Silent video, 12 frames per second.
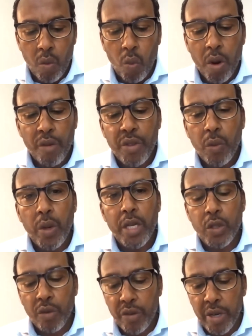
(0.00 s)
One of the
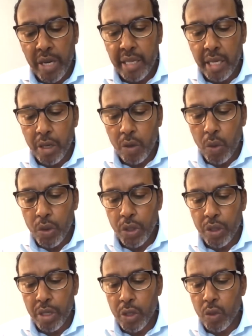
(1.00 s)
ways of creating
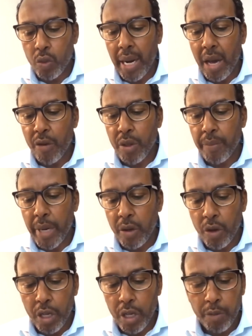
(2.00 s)
inclusion is to allow the
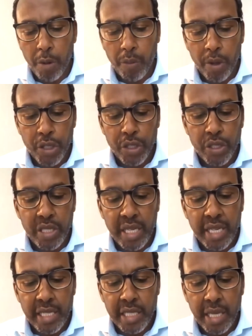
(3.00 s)
minority population
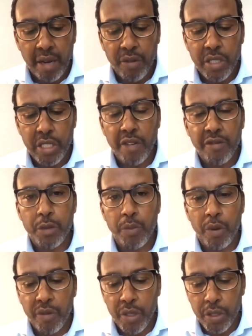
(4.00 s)
see itself in service
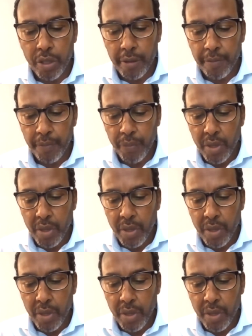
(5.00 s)
provision.